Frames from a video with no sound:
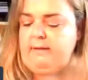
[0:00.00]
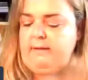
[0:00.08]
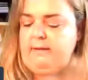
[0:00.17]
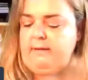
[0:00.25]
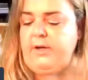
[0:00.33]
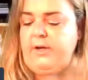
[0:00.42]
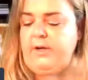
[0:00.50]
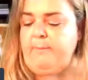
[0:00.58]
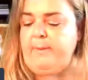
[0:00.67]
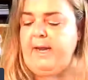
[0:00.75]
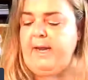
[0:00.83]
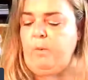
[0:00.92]
So from
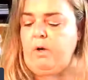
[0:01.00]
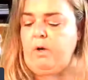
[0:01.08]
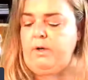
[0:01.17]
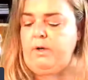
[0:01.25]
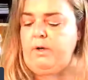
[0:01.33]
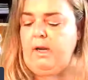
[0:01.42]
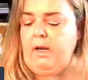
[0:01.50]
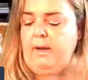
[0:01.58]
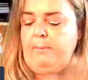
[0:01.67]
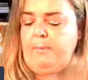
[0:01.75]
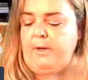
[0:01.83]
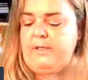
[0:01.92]
now on,
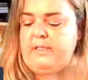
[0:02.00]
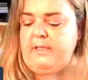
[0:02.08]
most